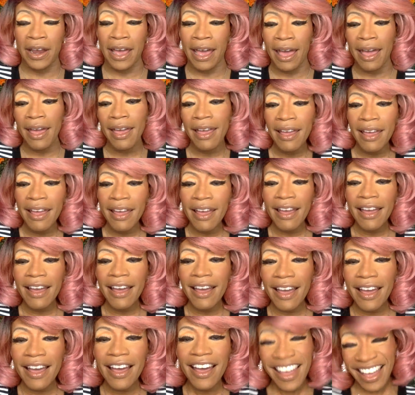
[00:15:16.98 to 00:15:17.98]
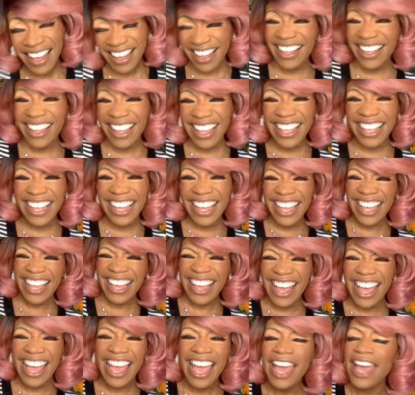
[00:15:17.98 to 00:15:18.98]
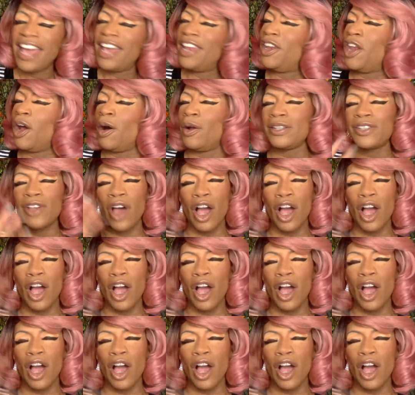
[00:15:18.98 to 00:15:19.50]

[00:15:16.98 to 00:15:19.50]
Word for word: family. You. That's family. But